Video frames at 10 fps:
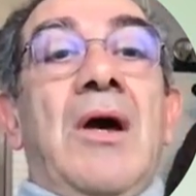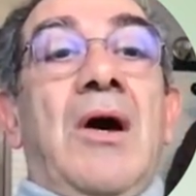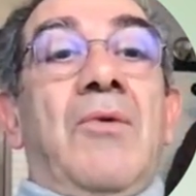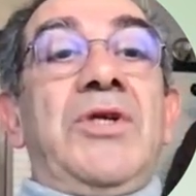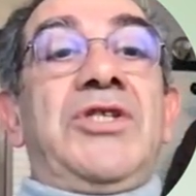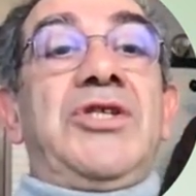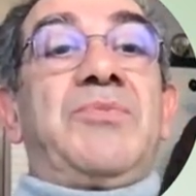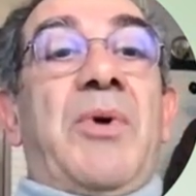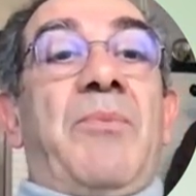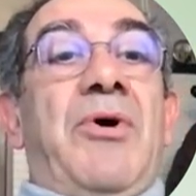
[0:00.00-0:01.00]
which
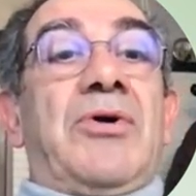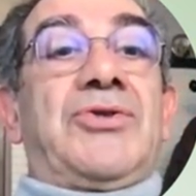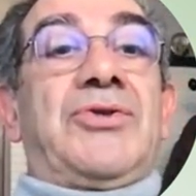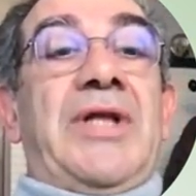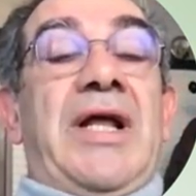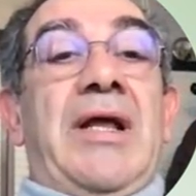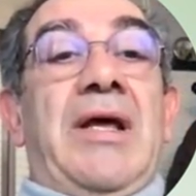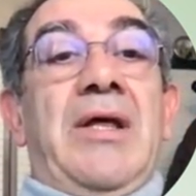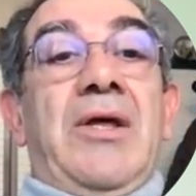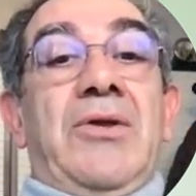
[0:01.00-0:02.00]
is
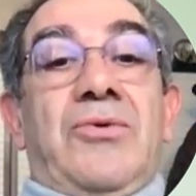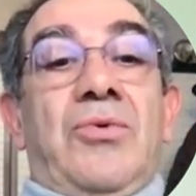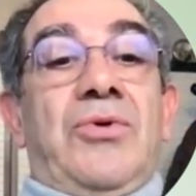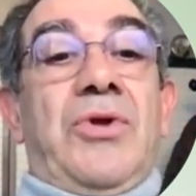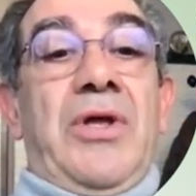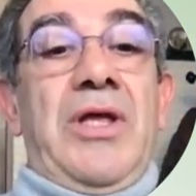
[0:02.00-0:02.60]
proportional to